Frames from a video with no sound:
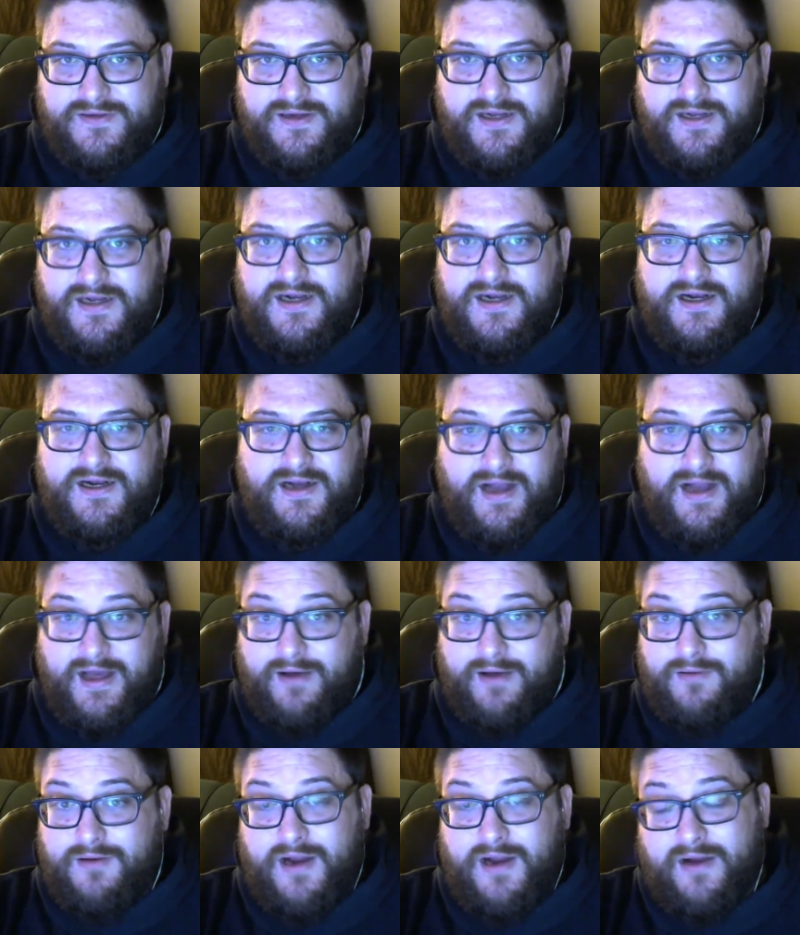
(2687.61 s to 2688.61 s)

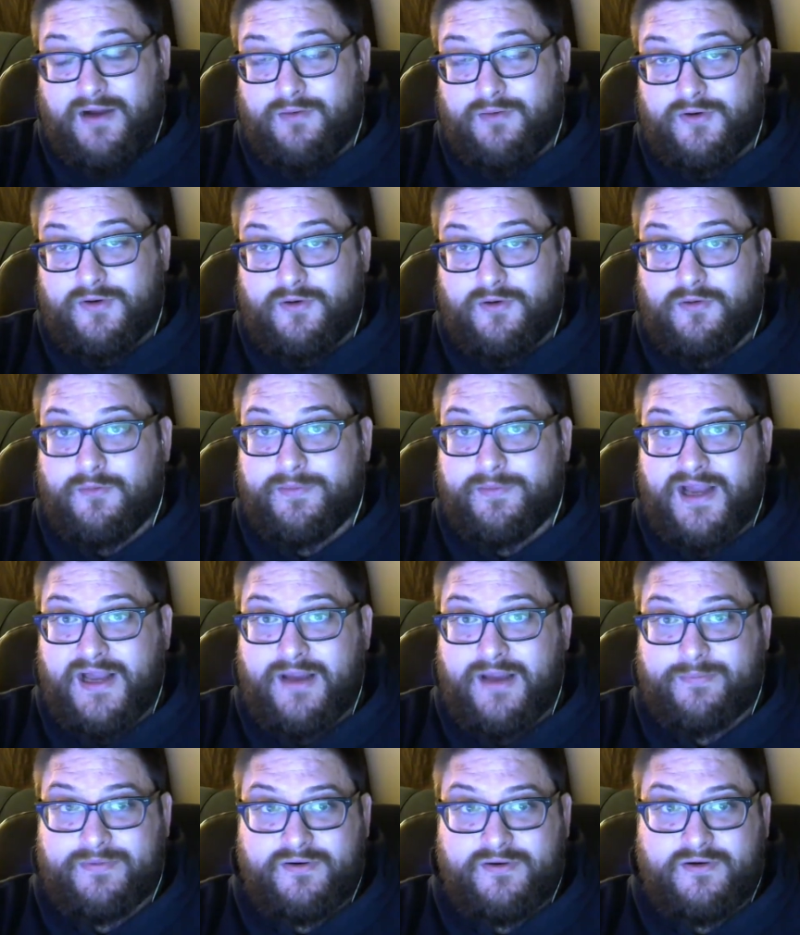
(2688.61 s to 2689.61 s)
I don't know what'll be
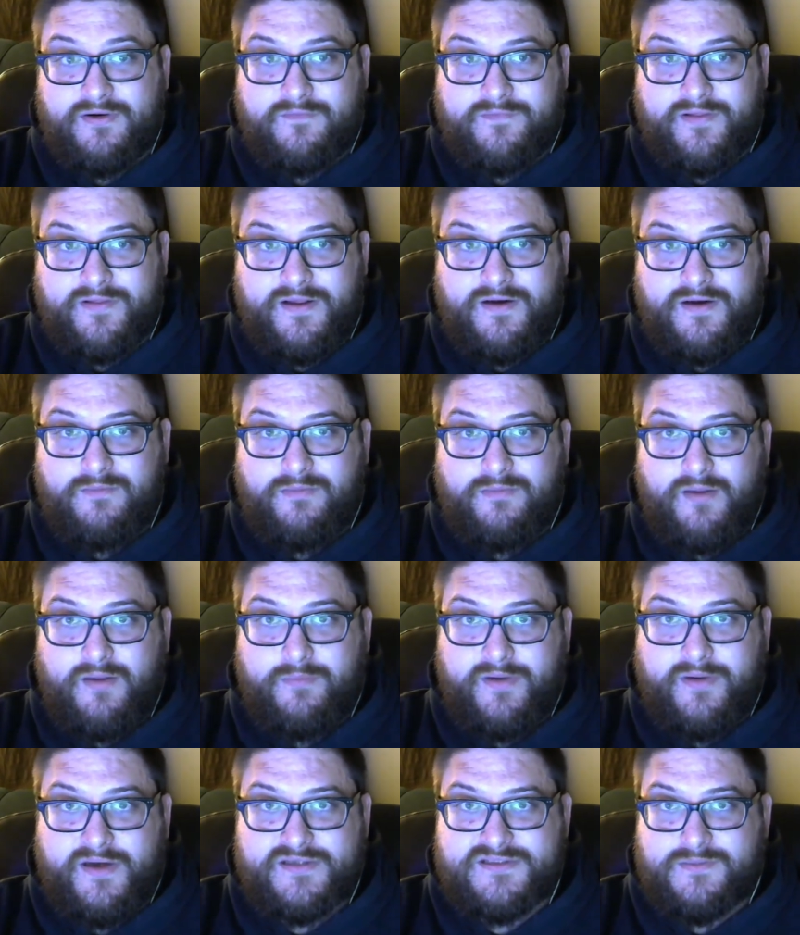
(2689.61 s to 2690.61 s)
happening over there, but I
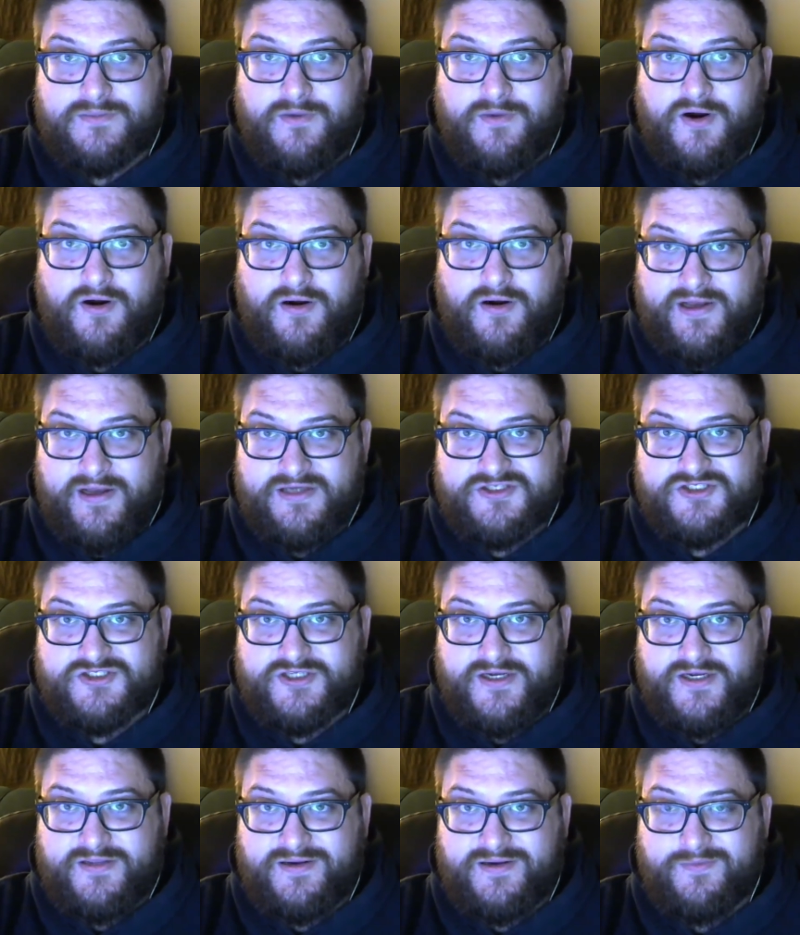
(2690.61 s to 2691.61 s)
bet it's some hard ass
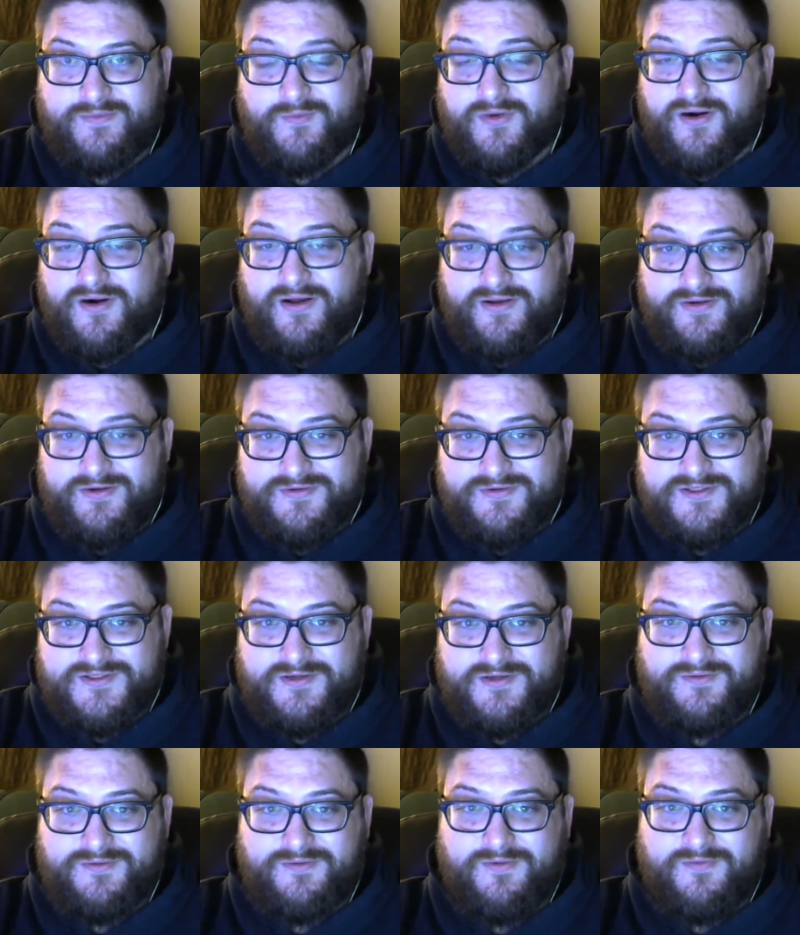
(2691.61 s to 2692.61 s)
shit that we're not used
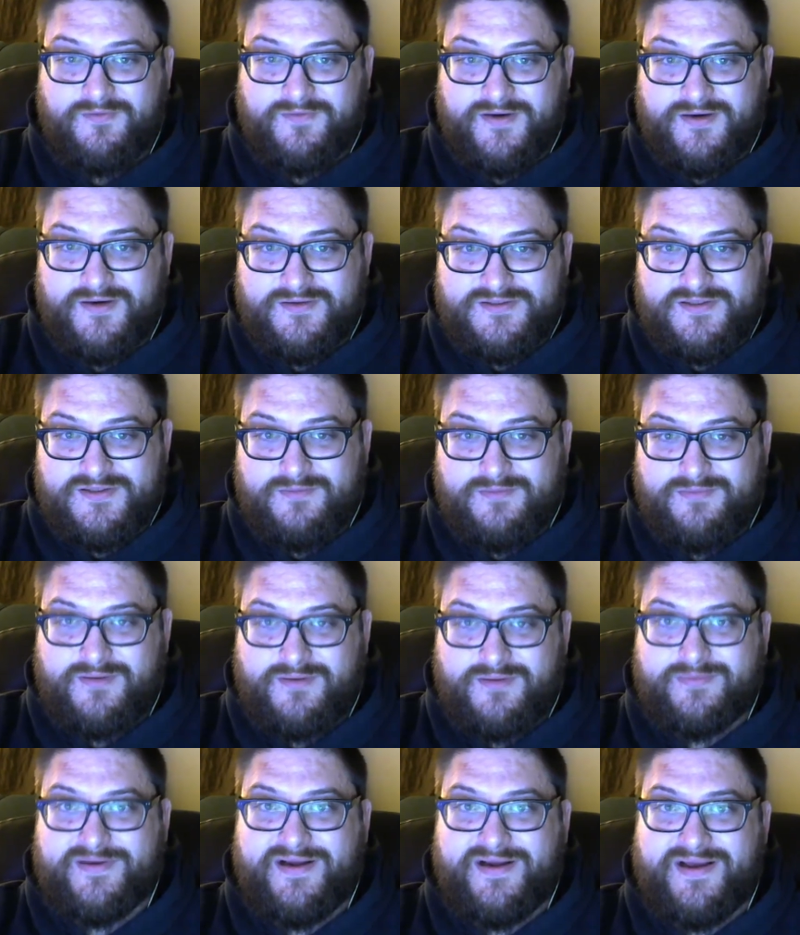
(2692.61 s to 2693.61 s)
to over here in
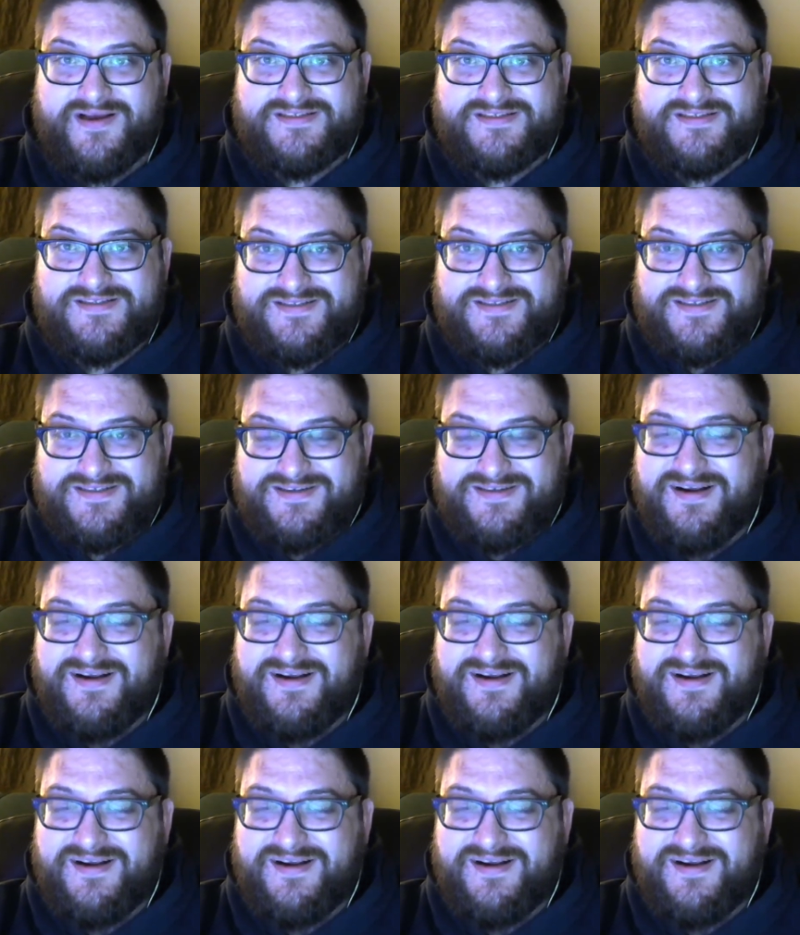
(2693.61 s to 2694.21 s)
suburban ass.